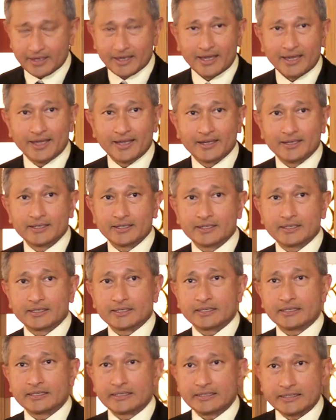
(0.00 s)
And
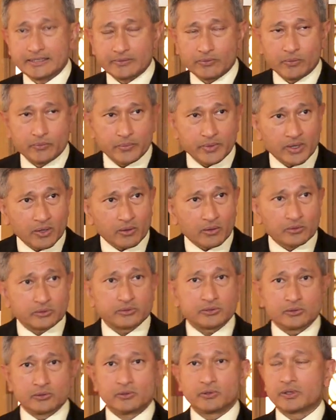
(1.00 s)
we are
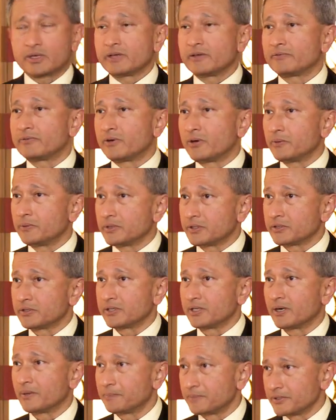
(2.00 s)
also looking forward to
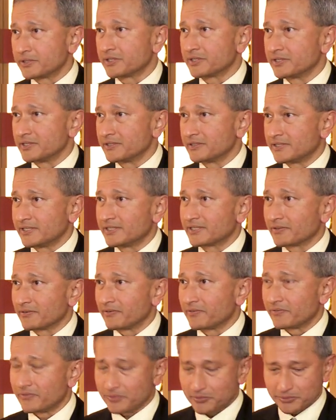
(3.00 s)
the opportunities of
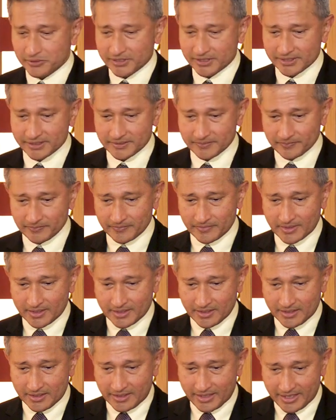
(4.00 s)
the future.
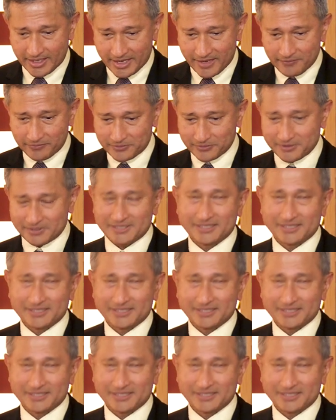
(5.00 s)
I have